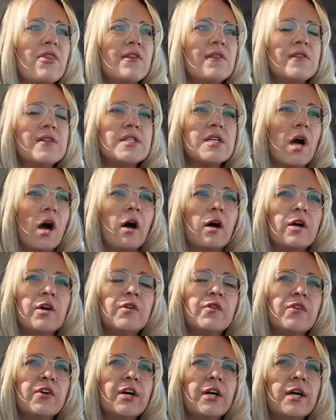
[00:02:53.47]
The
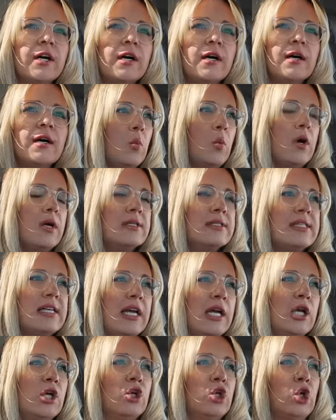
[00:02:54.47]
photographer was
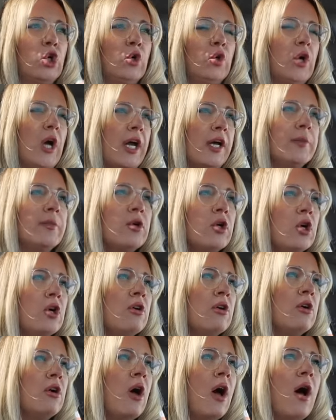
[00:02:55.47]

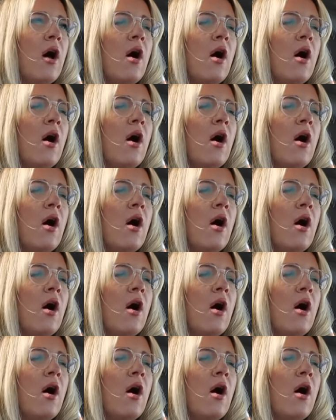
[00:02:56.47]
incredible.